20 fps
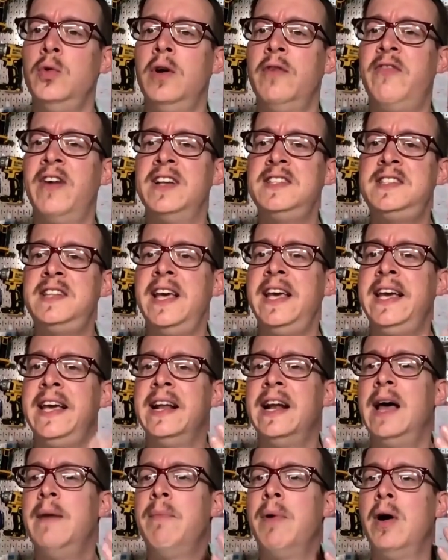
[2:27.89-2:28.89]
If I say, can
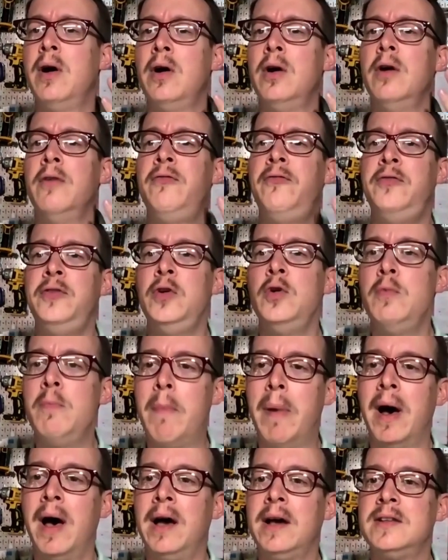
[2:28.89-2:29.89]
I borrow a few
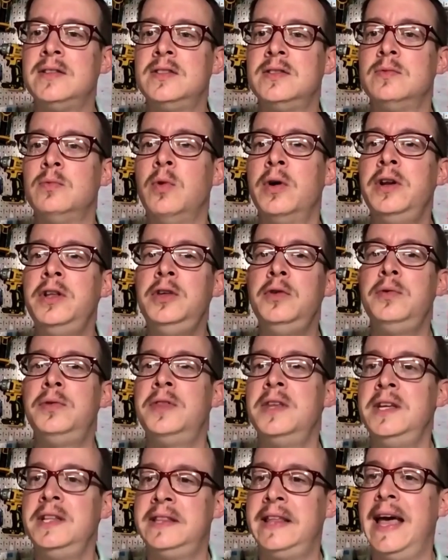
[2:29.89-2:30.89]
bucks? What do you
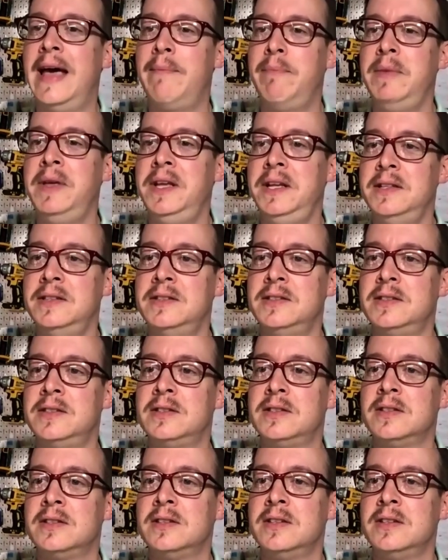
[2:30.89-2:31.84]
think that means?